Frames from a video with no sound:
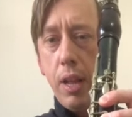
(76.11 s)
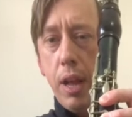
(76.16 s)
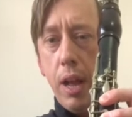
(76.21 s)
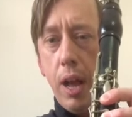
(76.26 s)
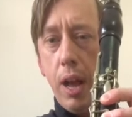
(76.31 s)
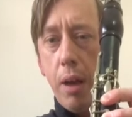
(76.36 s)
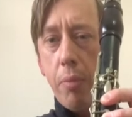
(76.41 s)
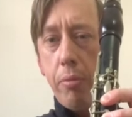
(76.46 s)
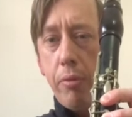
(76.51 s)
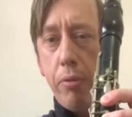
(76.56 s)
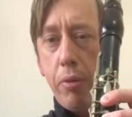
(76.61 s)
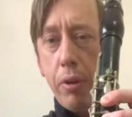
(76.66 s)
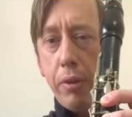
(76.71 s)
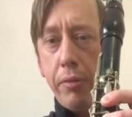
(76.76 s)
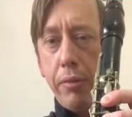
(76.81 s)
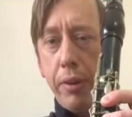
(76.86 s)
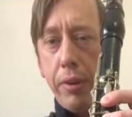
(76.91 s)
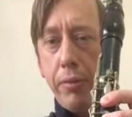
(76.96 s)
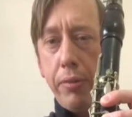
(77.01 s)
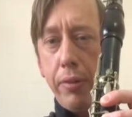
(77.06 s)
Before it's
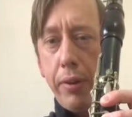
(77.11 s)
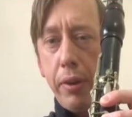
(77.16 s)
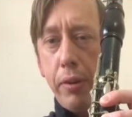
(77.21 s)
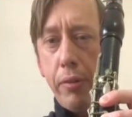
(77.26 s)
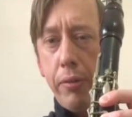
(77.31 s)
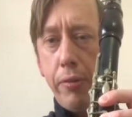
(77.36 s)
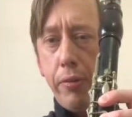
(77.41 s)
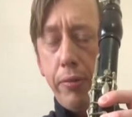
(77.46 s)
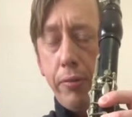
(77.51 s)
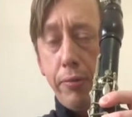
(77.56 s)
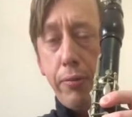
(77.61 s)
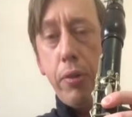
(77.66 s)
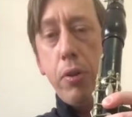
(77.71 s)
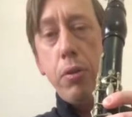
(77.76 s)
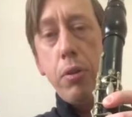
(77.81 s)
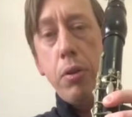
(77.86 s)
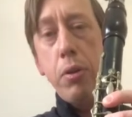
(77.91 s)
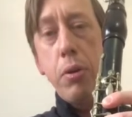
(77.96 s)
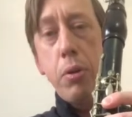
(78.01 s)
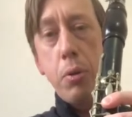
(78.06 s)
very far
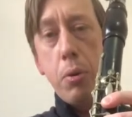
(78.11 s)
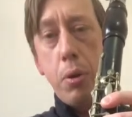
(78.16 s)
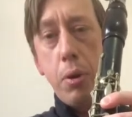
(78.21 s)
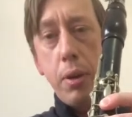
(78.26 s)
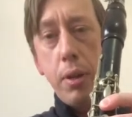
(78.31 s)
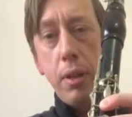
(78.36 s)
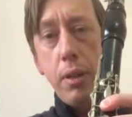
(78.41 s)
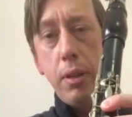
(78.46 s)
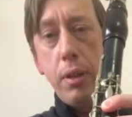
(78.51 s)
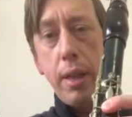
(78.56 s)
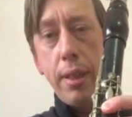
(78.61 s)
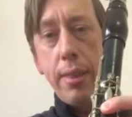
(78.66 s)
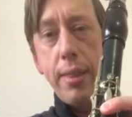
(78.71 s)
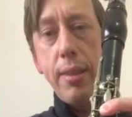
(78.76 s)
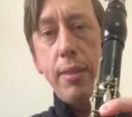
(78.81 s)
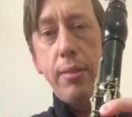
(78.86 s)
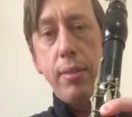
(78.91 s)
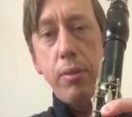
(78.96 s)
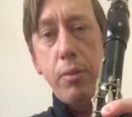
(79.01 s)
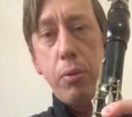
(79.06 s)
along, go on like
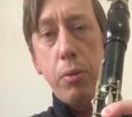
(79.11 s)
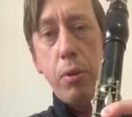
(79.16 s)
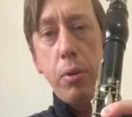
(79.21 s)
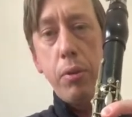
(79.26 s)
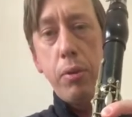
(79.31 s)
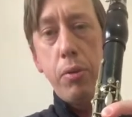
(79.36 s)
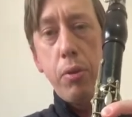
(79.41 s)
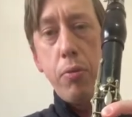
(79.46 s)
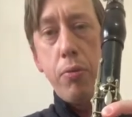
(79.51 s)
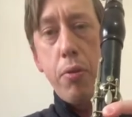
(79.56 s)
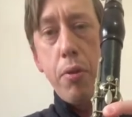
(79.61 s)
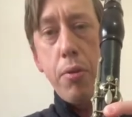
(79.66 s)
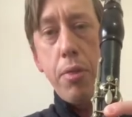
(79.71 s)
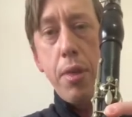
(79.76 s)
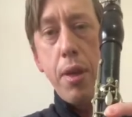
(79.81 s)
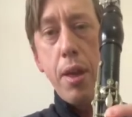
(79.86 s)
this and so on and so forth.